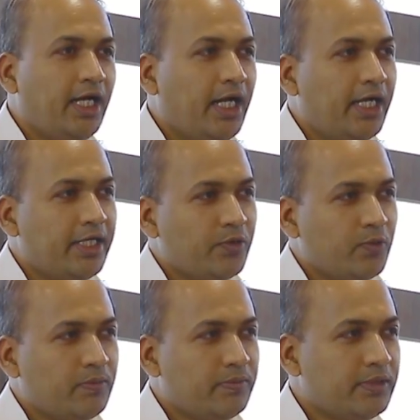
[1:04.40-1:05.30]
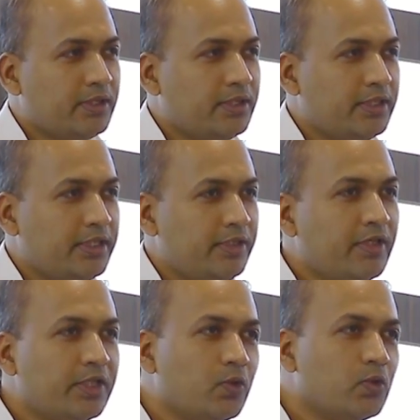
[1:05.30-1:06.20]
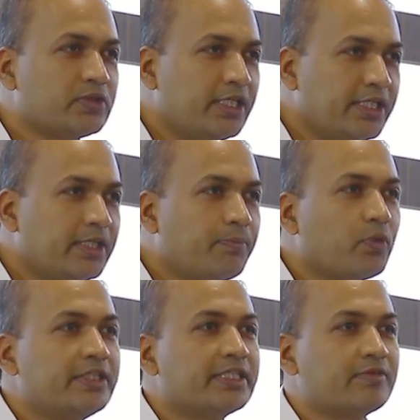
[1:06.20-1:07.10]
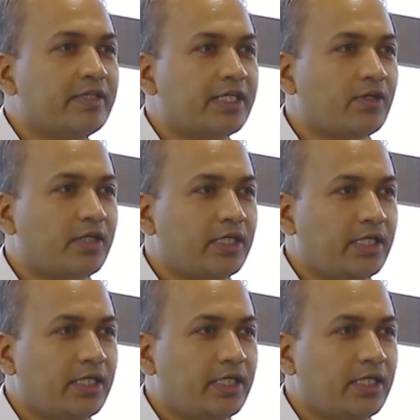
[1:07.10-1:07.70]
And even though certain projects were